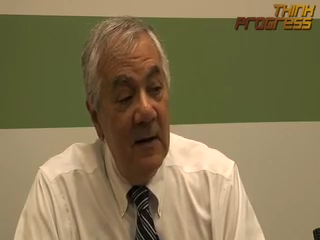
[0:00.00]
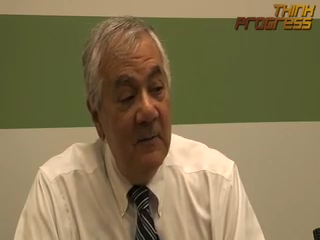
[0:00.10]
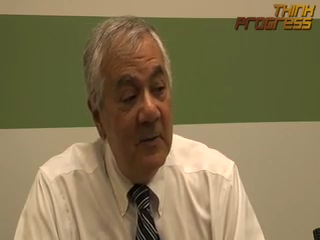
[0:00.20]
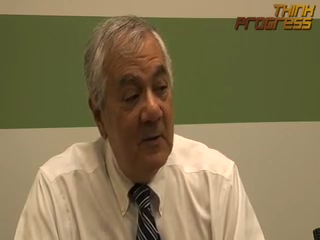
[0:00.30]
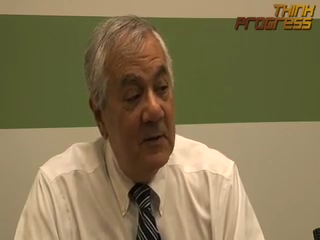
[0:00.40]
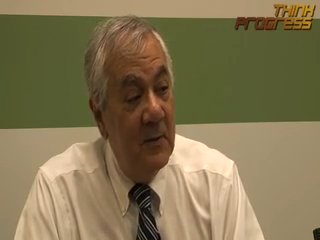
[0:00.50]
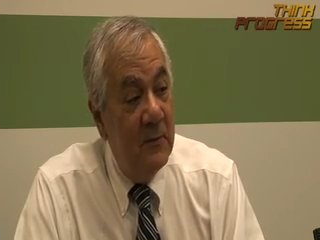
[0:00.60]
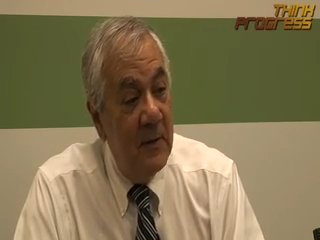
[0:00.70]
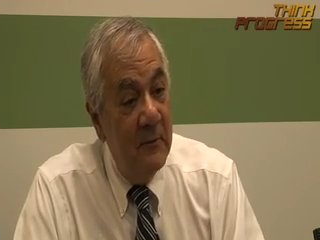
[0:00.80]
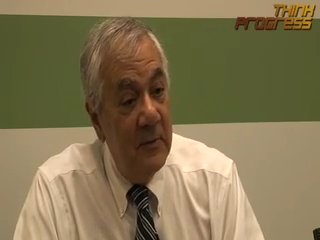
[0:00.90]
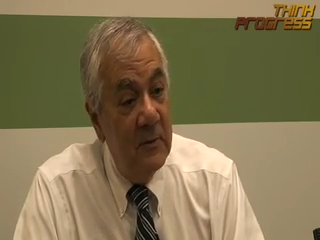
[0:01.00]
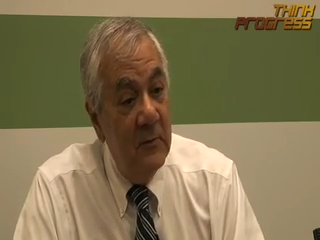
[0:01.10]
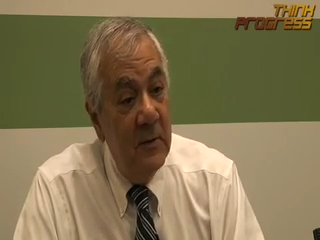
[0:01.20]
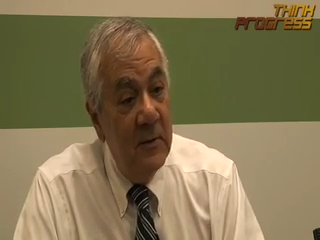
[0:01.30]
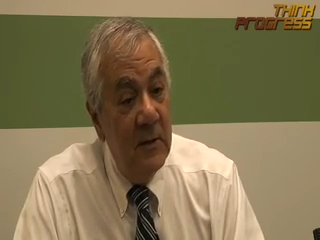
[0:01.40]
because he was able to
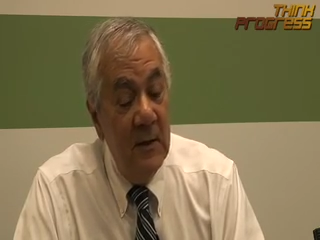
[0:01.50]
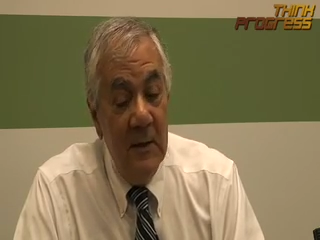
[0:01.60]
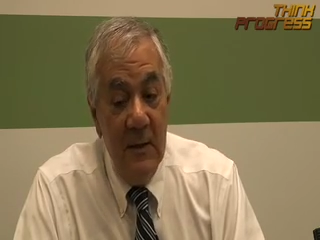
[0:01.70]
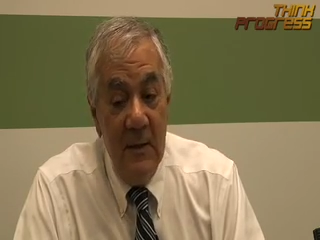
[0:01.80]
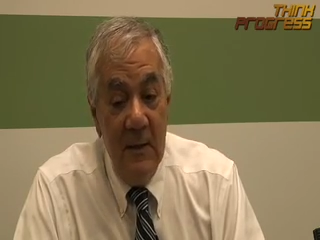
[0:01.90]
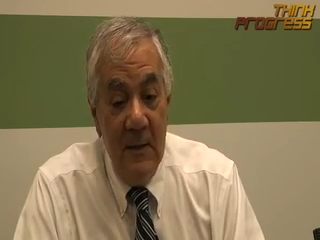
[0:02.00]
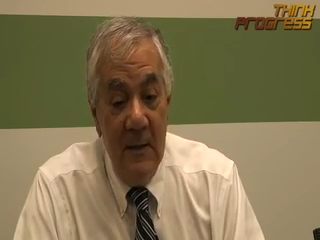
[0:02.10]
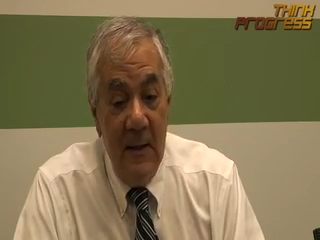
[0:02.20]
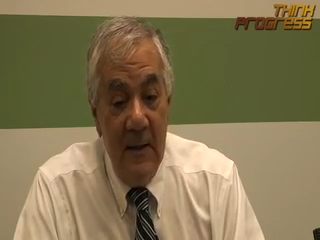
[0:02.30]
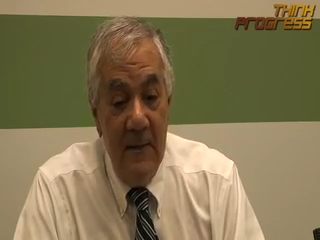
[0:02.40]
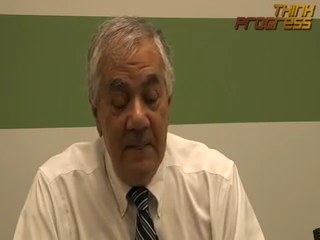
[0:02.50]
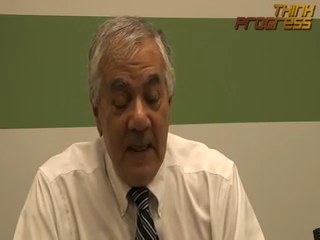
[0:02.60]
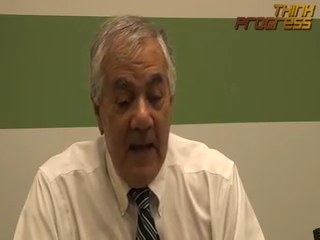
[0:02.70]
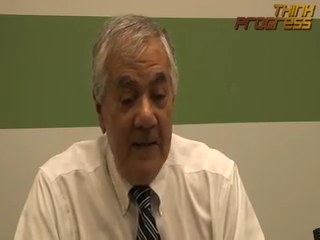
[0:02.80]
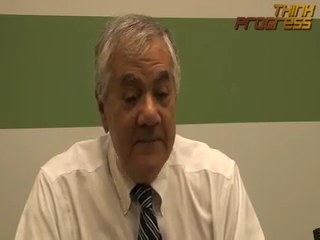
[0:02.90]
do it.
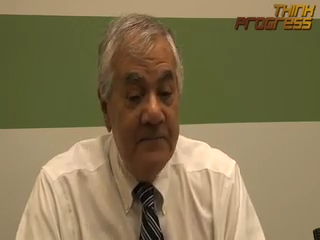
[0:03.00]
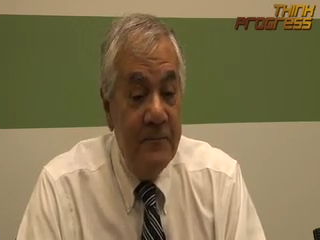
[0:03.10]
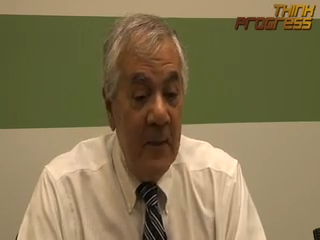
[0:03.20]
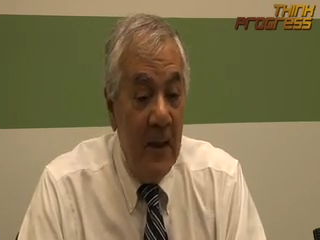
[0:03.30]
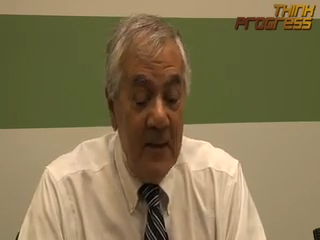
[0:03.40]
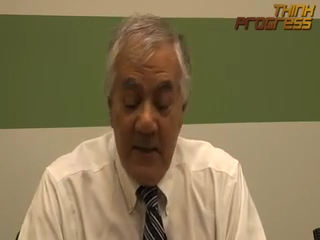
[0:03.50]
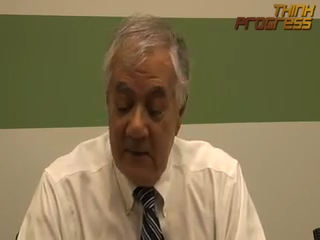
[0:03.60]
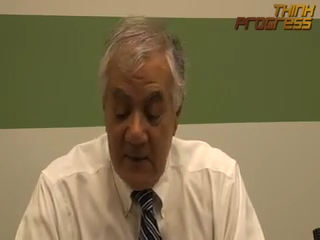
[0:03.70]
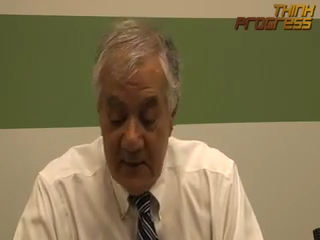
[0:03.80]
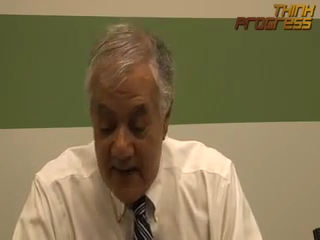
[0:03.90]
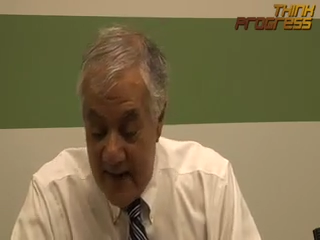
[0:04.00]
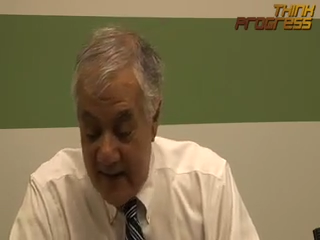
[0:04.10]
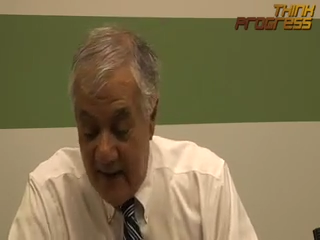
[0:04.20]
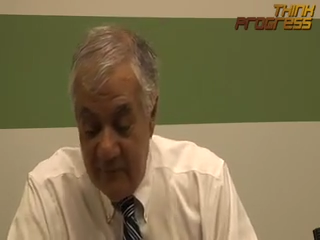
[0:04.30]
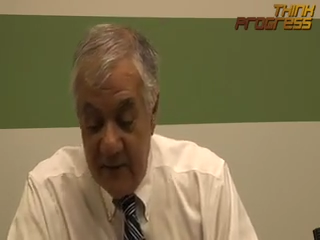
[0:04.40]
And that doesn't
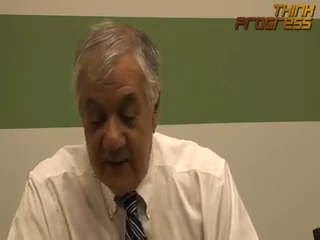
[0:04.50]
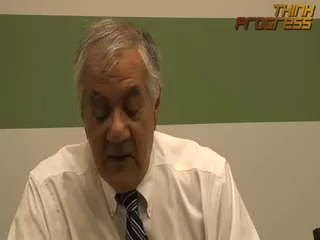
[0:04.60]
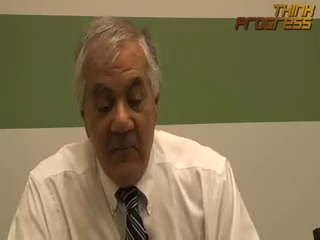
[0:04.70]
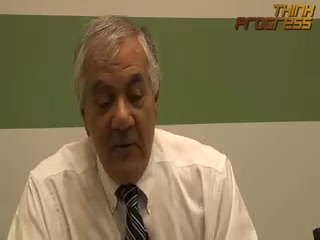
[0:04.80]
end everything.